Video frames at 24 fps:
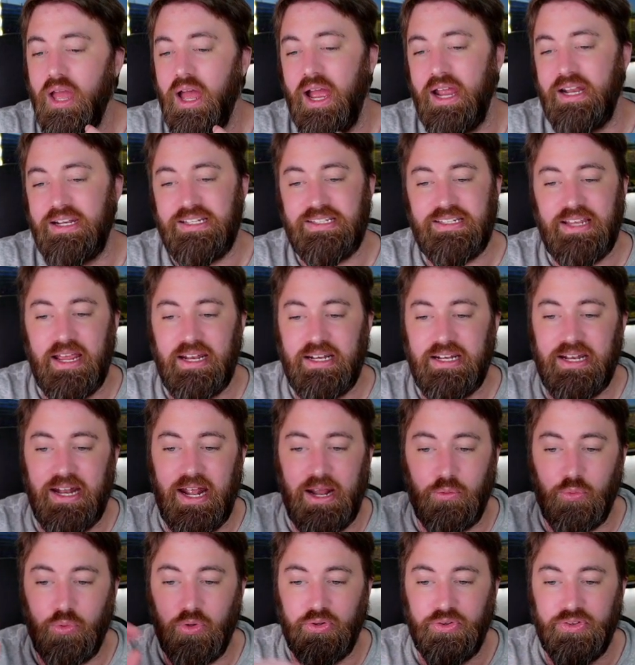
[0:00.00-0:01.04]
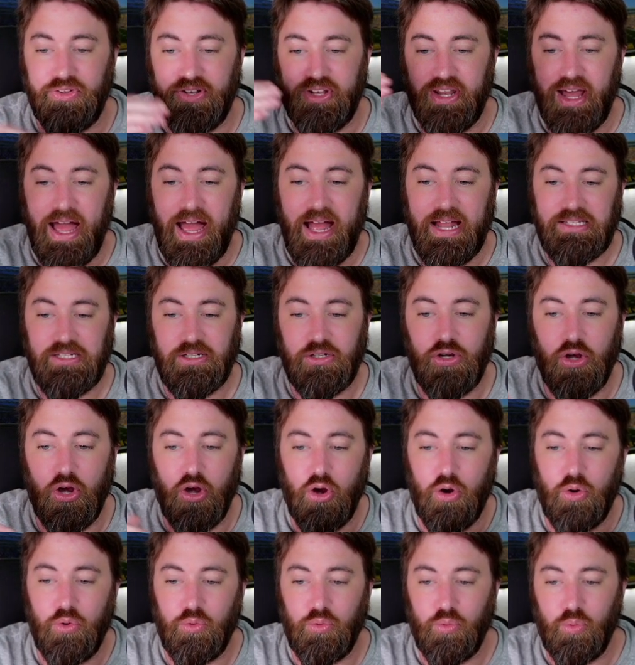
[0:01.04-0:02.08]
I decided I will not
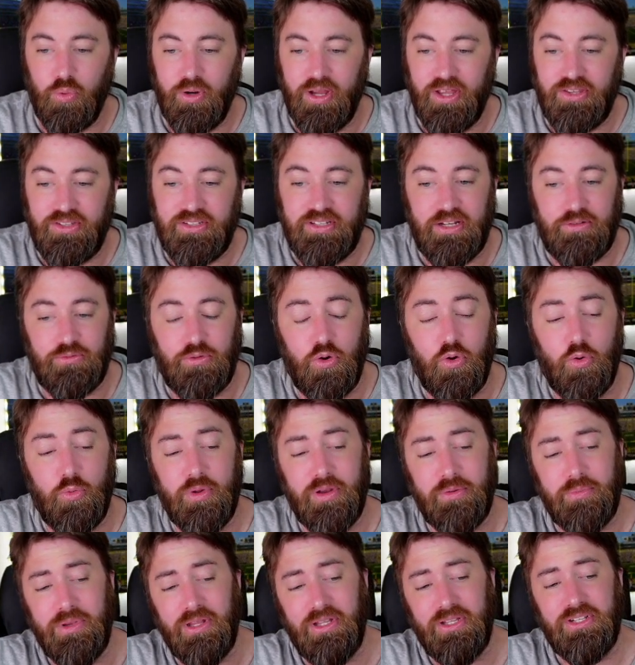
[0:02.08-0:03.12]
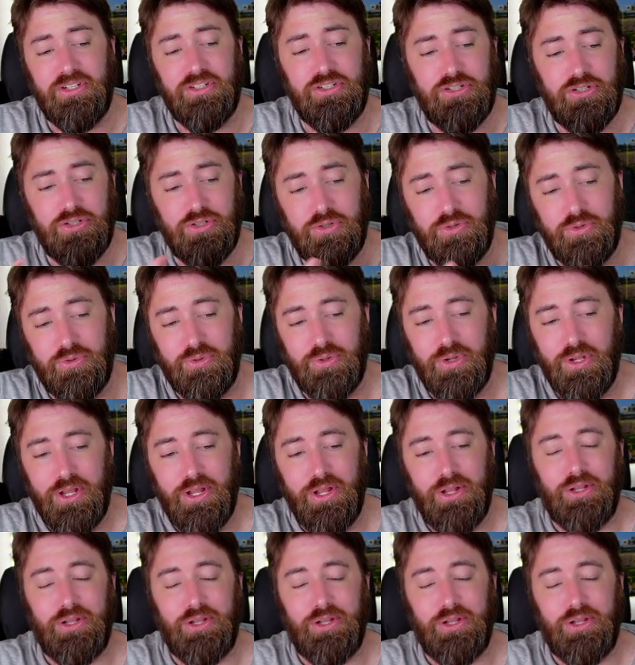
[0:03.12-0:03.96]
go with Tyrell McMillan to